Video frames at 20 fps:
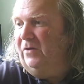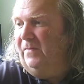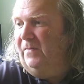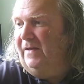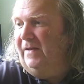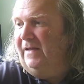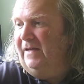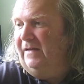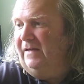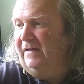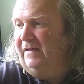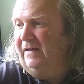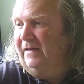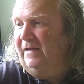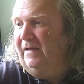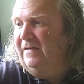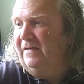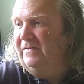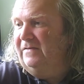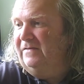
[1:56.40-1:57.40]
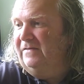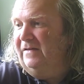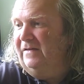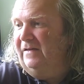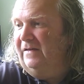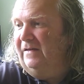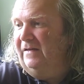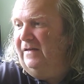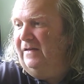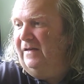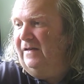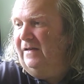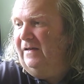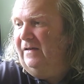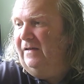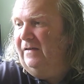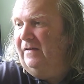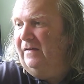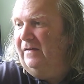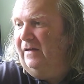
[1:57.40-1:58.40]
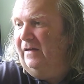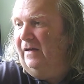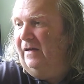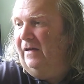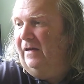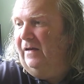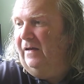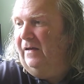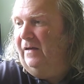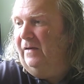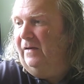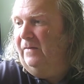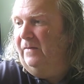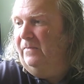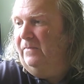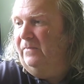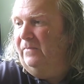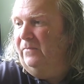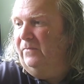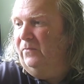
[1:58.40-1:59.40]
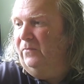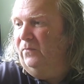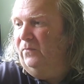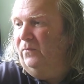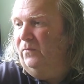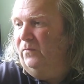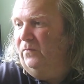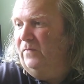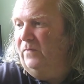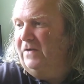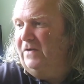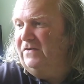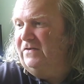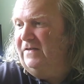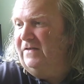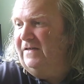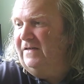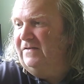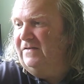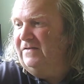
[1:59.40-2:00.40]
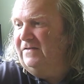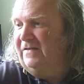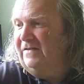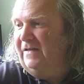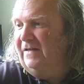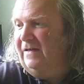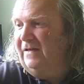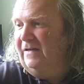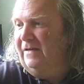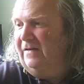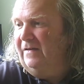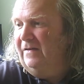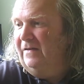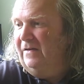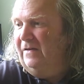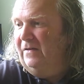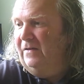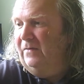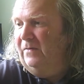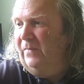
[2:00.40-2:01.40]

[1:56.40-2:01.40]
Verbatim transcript: Dominic is uh, here. Um, Wesley's here.